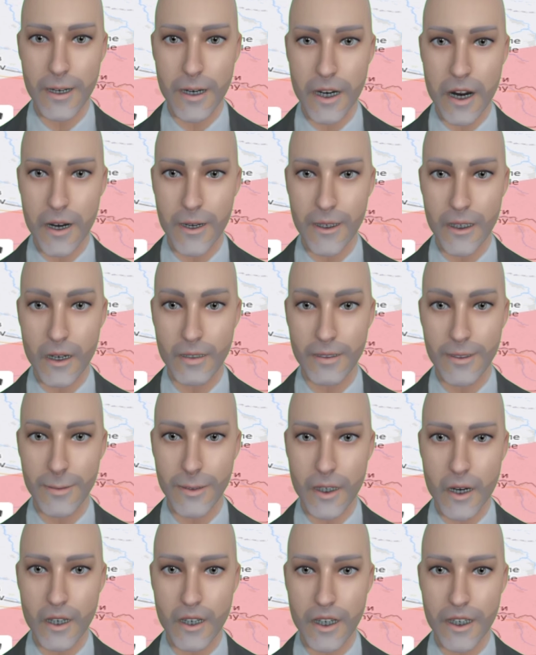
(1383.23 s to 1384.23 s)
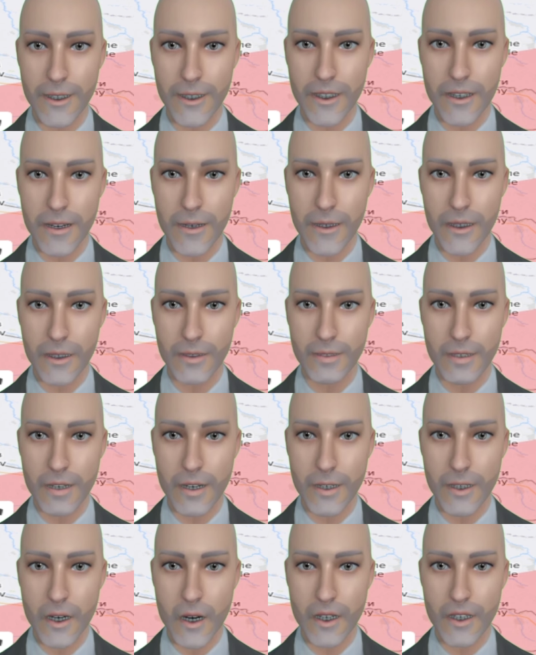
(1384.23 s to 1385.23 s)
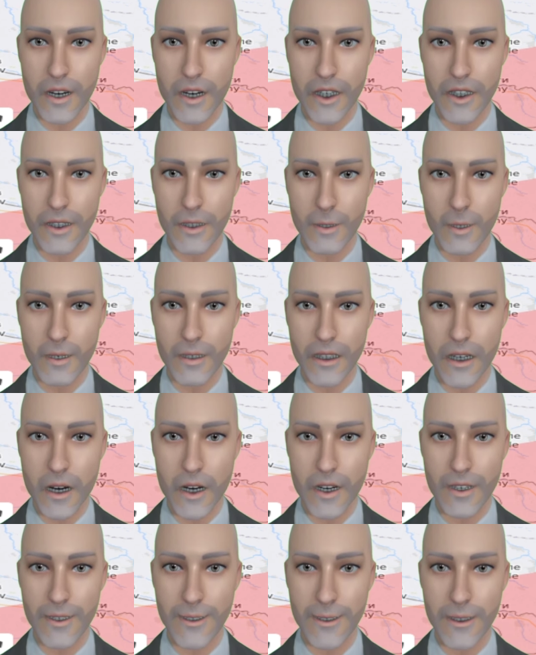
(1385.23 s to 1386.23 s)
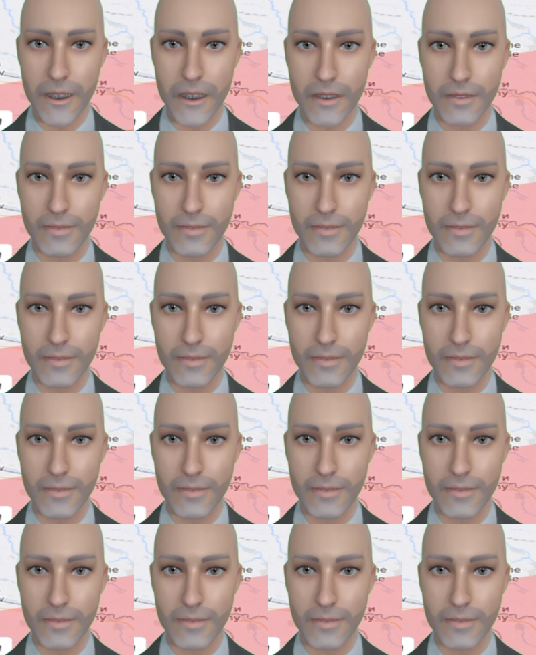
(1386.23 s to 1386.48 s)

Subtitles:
hours ago, explosions near Novomokhovsk,